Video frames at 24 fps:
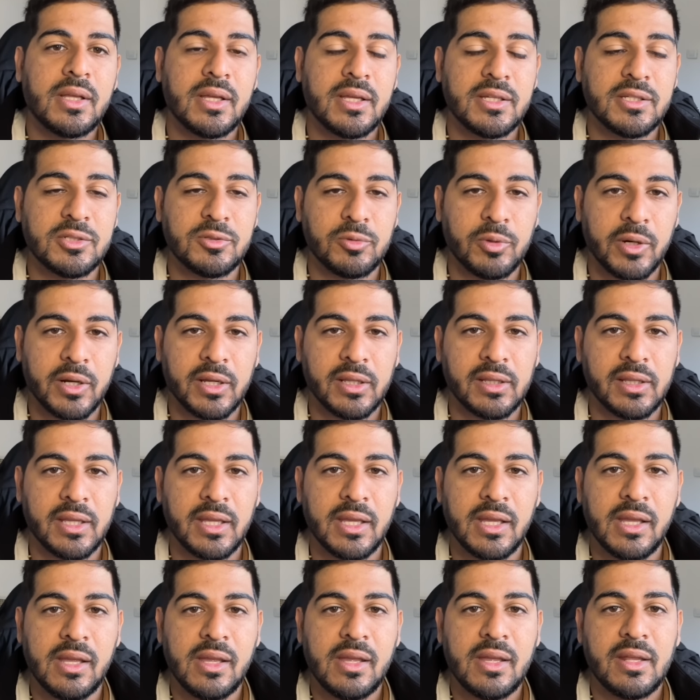
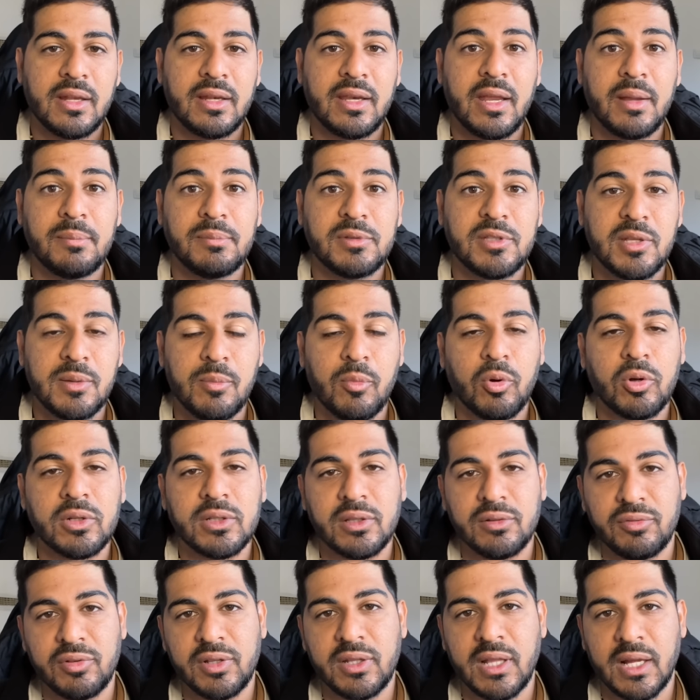Israeli named Timur
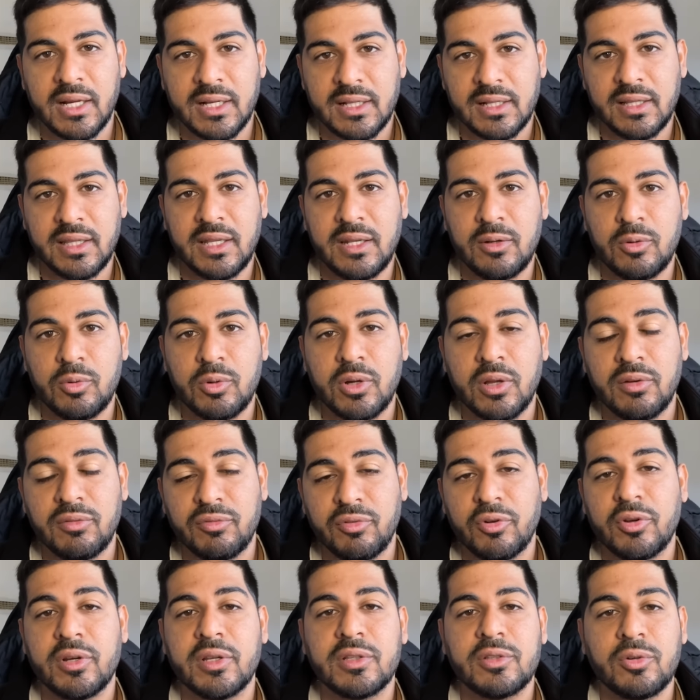David Aklin who
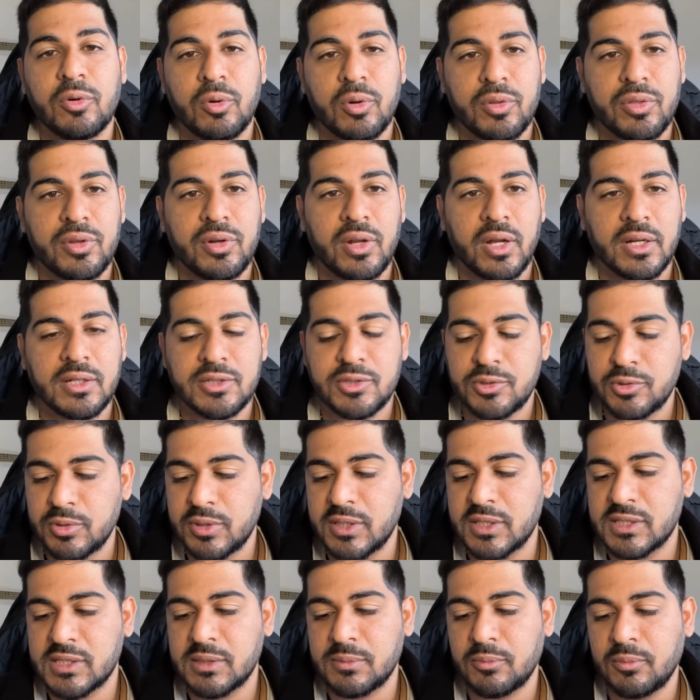converted to Orthodox
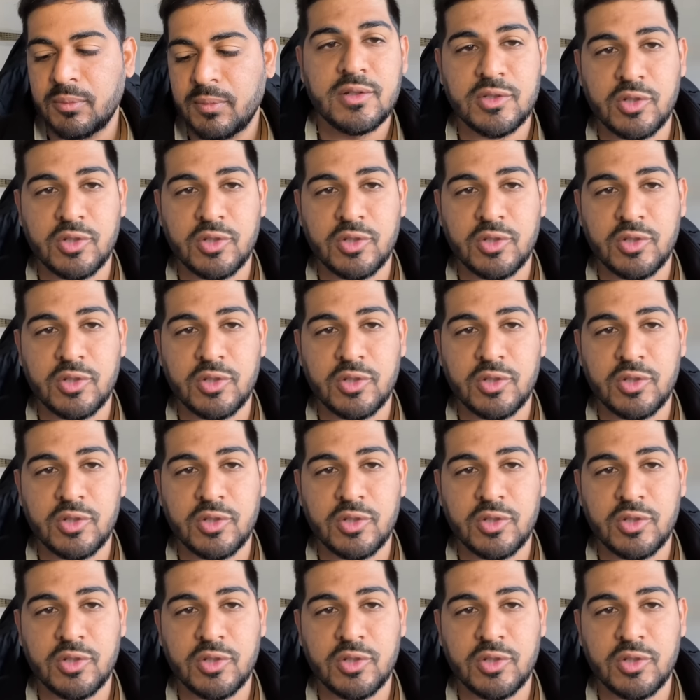Judaism.